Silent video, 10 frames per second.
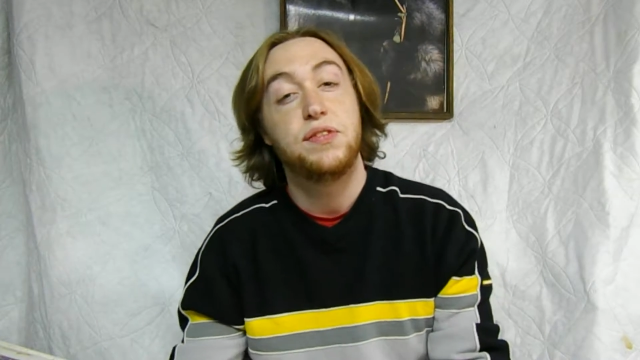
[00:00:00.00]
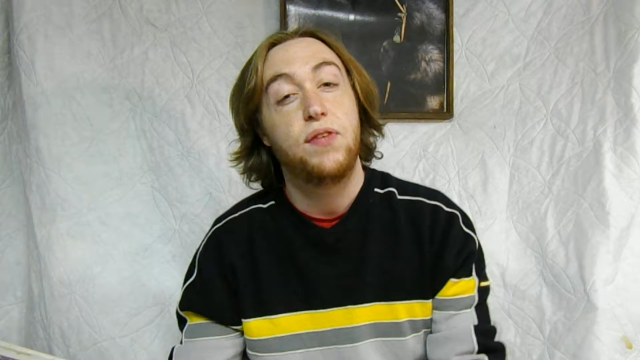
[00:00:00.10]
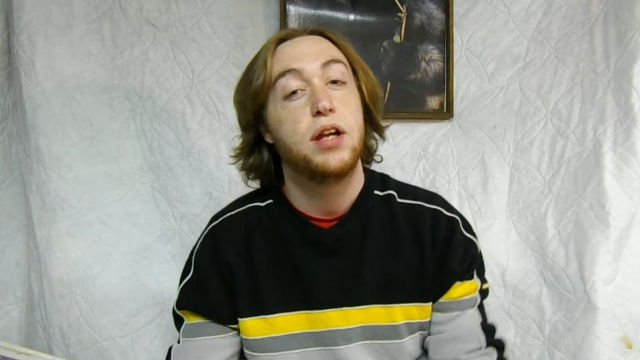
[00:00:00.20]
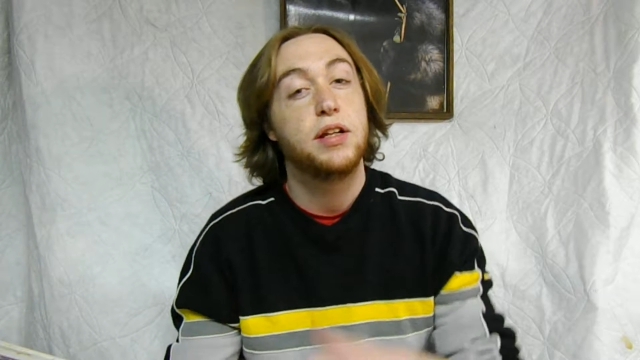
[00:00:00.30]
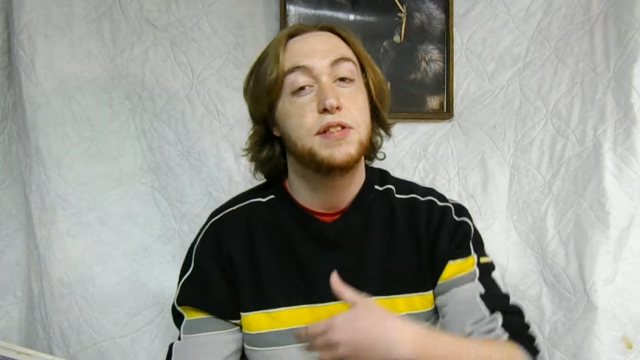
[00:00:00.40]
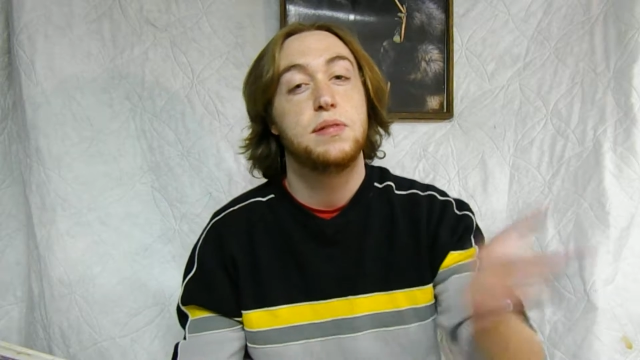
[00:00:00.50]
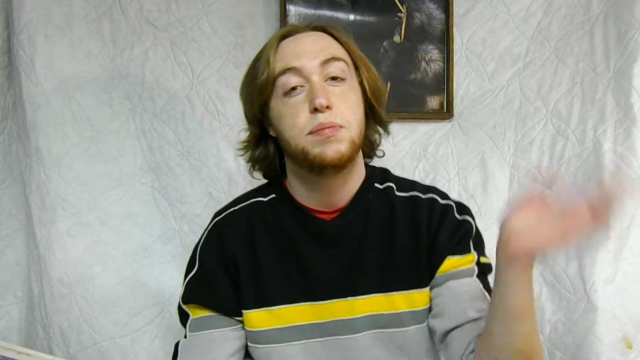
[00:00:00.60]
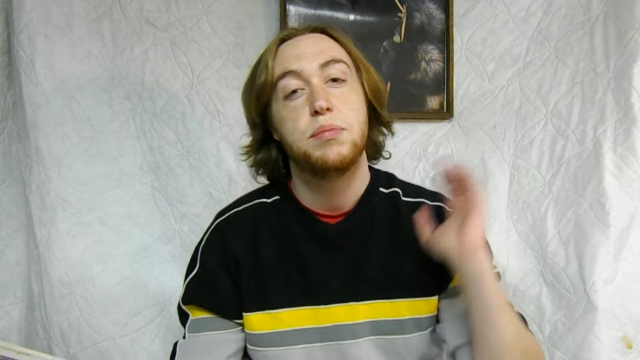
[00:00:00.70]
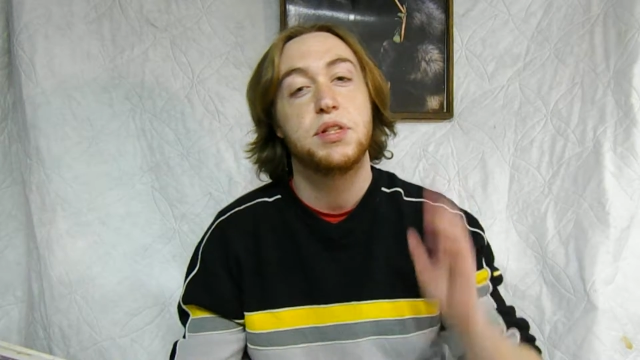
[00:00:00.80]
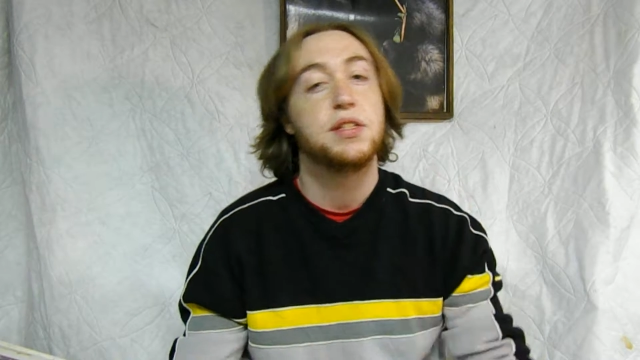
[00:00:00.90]
fine because he's
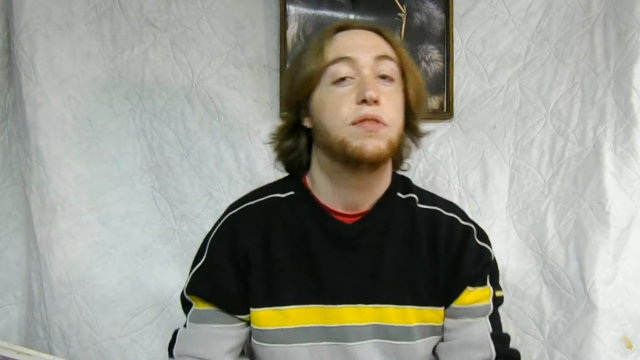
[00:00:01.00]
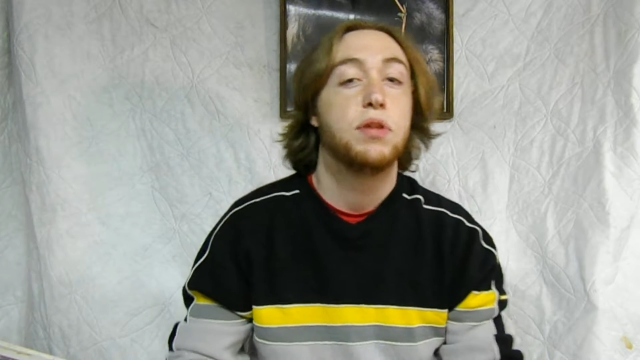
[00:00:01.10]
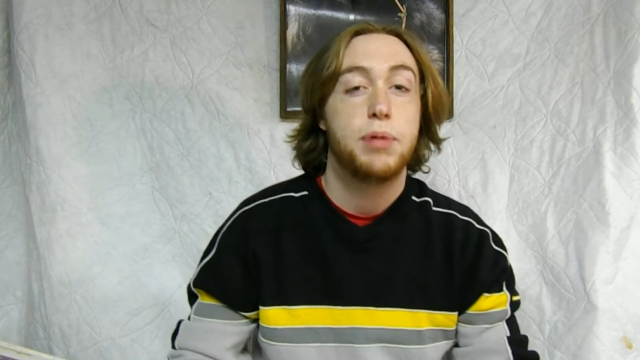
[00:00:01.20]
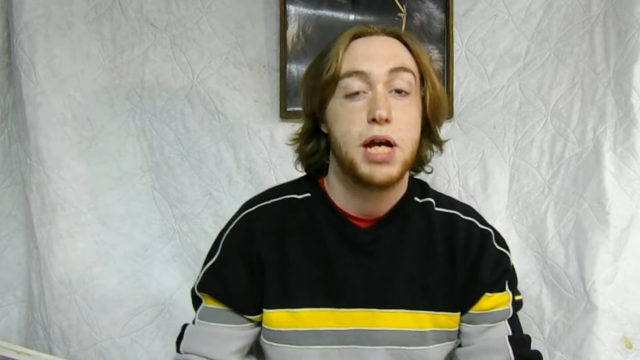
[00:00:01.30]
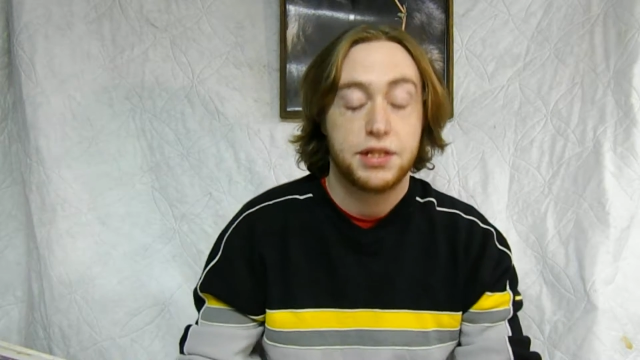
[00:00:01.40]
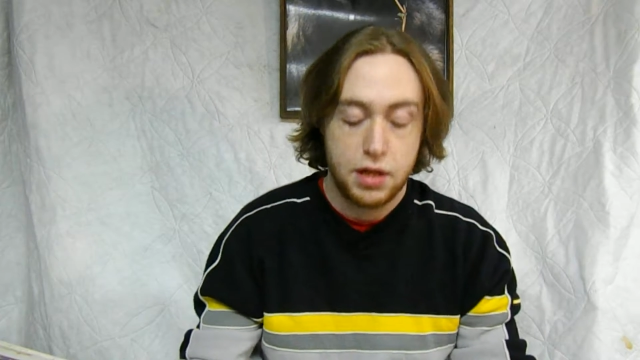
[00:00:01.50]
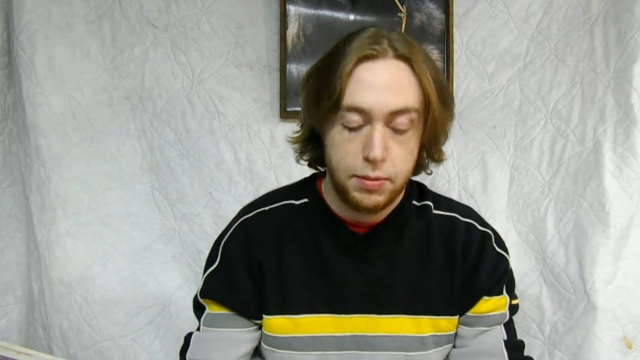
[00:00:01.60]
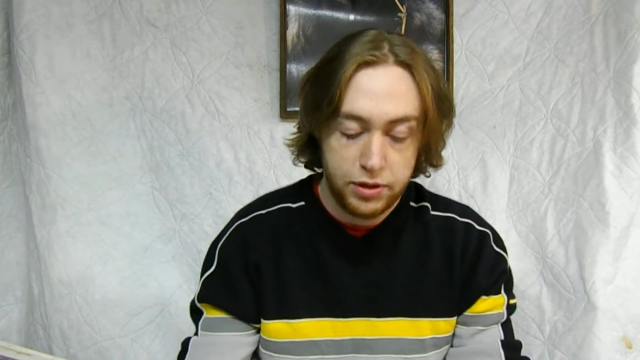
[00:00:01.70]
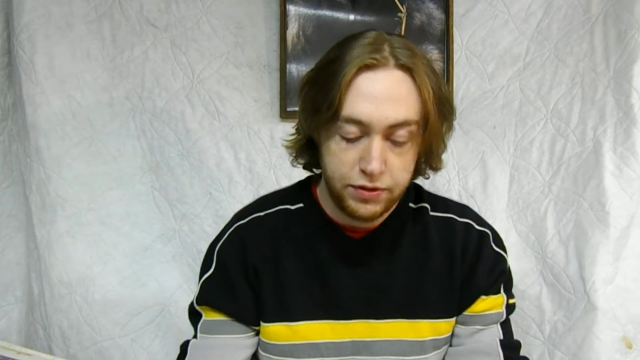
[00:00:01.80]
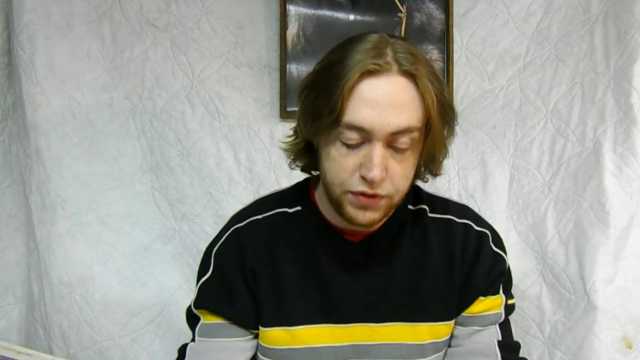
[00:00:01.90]
been missing for the past
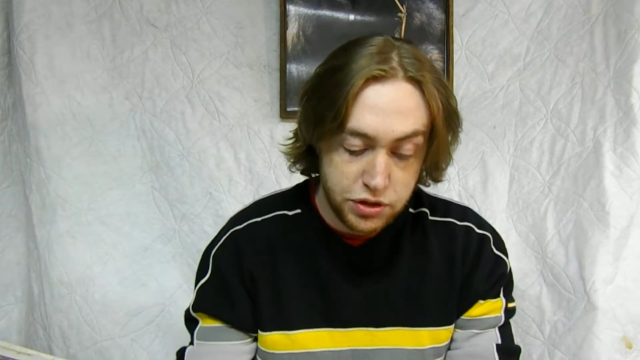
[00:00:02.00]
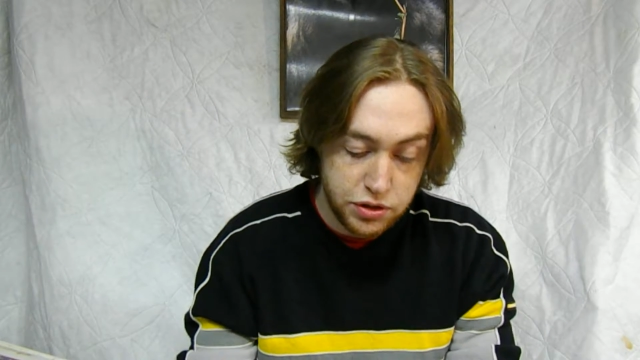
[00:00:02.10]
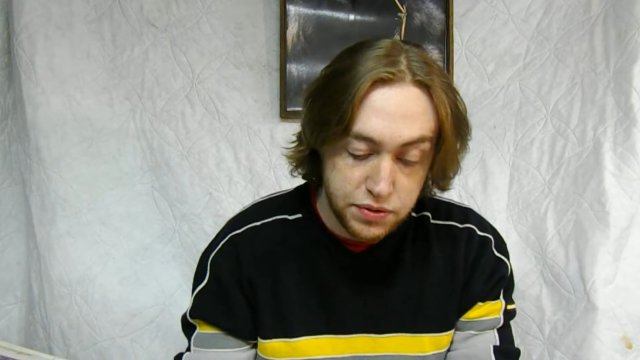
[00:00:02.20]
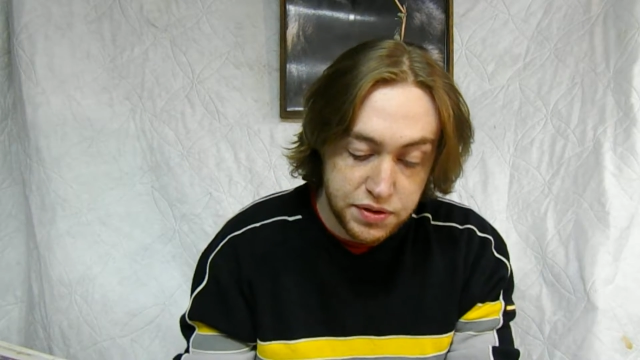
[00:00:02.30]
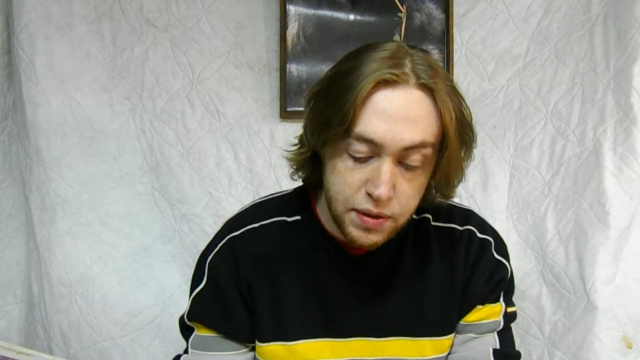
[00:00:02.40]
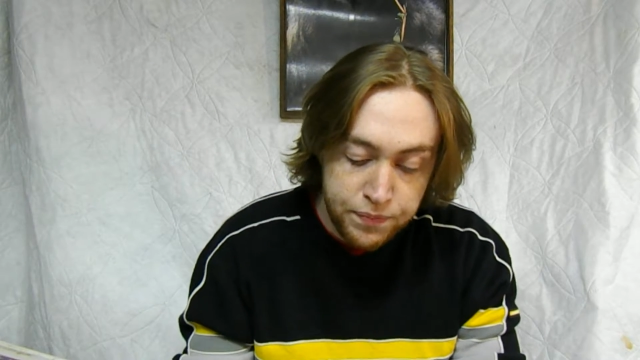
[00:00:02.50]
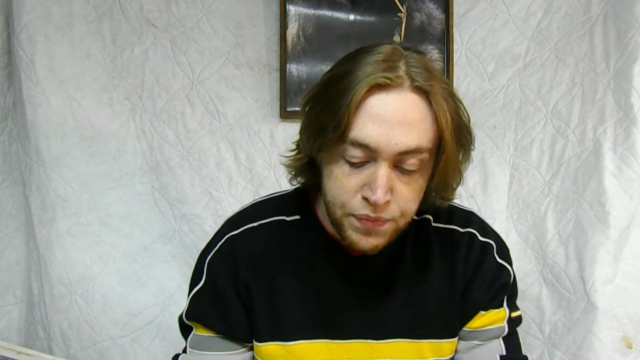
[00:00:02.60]
couple of issues.